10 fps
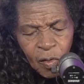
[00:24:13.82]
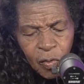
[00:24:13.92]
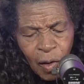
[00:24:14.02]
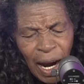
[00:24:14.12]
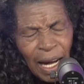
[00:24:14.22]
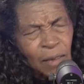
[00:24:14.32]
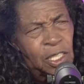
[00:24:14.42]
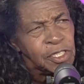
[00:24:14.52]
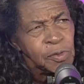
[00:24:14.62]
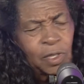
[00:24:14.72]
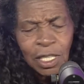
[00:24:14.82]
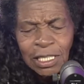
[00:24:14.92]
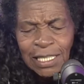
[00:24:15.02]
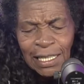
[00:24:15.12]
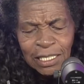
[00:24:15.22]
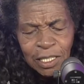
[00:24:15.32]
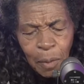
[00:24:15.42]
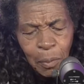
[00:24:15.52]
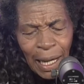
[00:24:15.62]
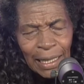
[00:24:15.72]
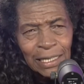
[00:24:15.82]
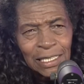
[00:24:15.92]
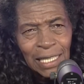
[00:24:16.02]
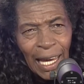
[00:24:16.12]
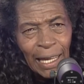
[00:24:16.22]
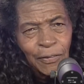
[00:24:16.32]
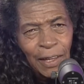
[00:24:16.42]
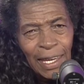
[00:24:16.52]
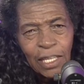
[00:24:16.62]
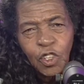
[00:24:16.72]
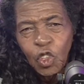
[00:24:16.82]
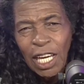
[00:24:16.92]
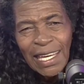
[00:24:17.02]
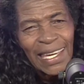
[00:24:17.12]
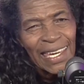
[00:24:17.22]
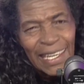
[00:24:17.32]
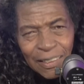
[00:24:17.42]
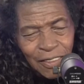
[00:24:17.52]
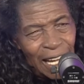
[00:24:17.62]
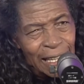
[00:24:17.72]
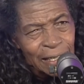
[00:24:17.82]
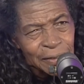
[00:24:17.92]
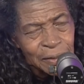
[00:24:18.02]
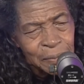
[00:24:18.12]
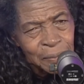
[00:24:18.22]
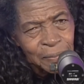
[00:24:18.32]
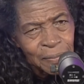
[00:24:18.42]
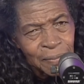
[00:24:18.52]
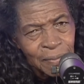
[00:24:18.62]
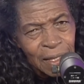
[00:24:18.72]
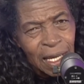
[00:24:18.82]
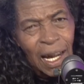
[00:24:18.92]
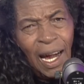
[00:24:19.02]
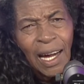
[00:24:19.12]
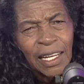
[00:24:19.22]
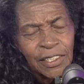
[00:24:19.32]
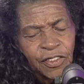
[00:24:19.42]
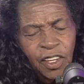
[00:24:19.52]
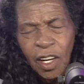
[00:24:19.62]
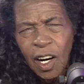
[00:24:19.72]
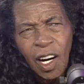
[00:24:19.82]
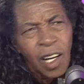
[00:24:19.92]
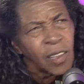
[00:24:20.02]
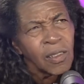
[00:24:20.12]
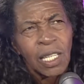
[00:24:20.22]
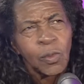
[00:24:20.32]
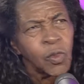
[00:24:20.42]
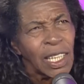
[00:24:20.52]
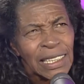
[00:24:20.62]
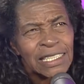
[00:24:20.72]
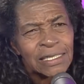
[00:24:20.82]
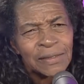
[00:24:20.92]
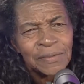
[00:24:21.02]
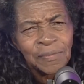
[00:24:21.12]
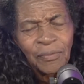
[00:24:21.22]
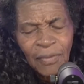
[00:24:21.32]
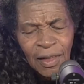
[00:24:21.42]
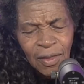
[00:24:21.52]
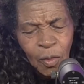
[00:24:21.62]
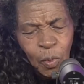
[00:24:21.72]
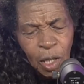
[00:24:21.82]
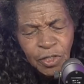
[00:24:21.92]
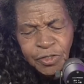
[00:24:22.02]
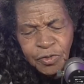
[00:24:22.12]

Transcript: why would you want to take somebody's life and you can't give life? God is the only one, the most